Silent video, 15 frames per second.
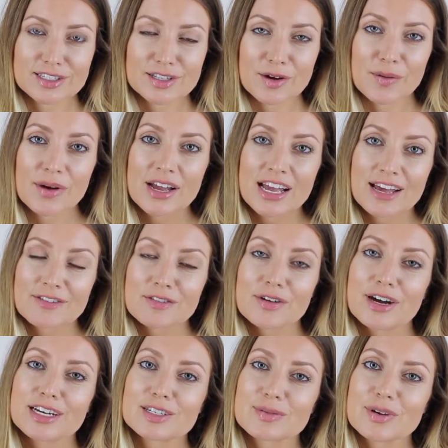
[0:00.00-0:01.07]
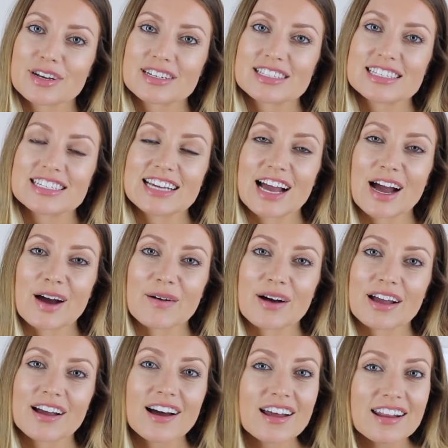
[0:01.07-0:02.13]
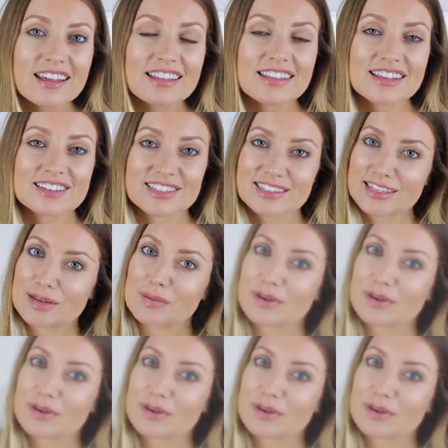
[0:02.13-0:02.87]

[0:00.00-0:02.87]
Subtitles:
So if you guys want to see how I got it, then just